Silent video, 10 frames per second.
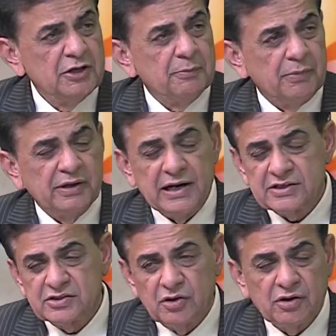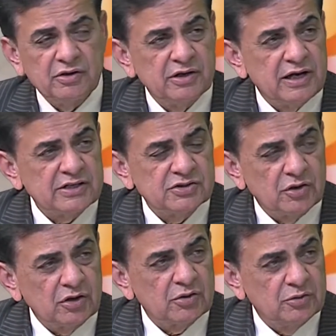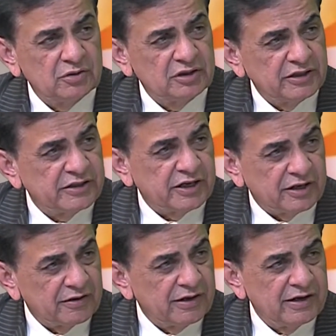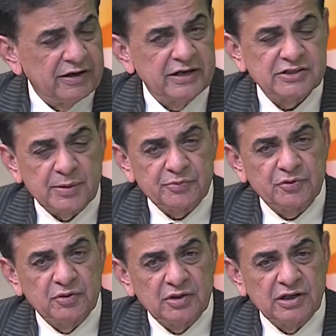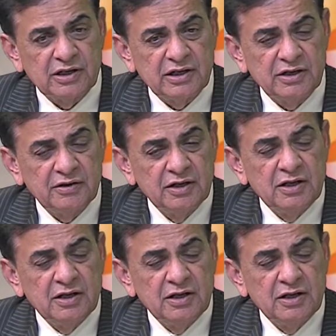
But that's not good thinking, and it's absolutely,